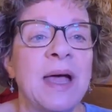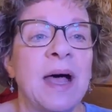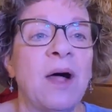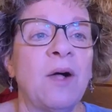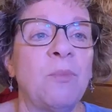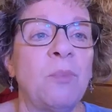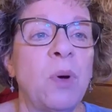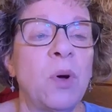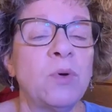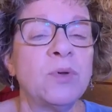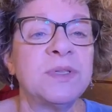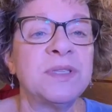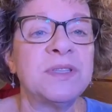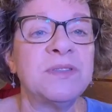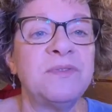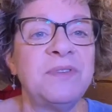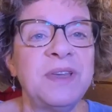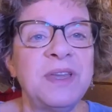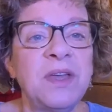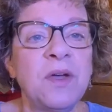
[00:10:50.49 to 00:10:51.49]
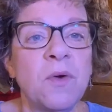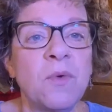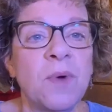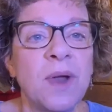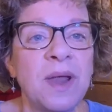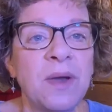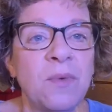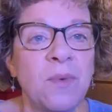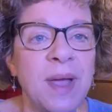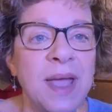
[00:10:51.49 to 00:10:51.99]
I'll post the video
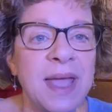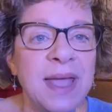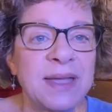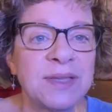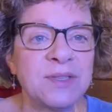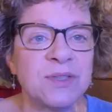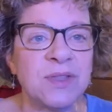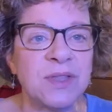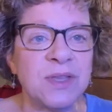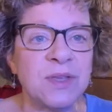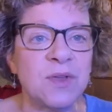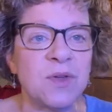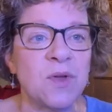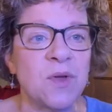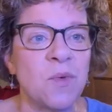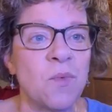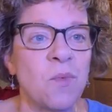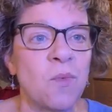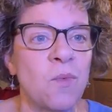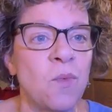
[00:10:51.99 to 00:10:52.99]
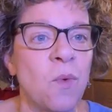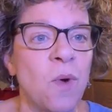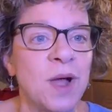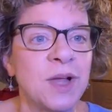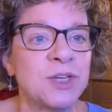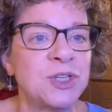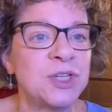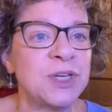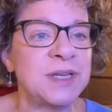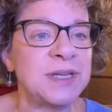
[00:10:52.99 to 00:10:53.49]
right away so that you can
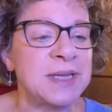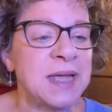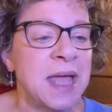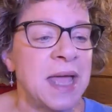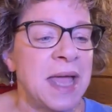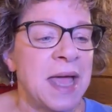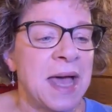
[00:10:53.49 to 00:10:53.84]
watch it.